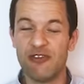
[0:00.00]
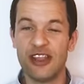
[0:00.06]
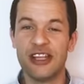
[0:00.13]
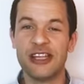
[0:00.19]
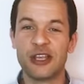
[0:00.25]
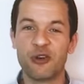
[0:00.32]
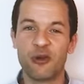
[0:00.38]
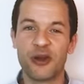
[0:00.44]

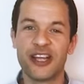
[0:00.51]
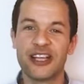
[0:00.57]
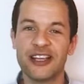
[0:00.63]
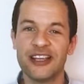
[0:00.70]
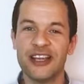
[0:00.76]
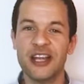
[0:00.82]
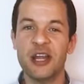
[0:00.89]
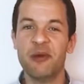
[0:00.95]
really
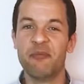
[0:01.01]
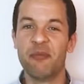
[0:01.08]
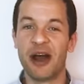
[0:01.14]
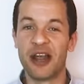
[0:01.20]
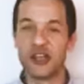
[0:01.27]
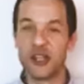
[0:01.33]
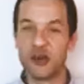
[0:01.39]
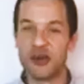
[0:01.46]
quickly
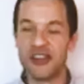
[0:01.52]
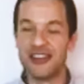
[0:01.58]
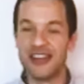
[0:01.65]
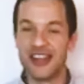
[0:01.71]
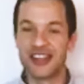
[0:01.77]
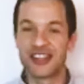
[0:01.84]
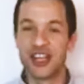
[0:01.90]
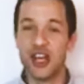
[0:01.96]
by
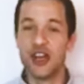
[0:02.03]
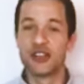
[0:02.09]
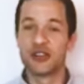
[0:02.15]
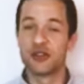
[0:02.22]
doing this.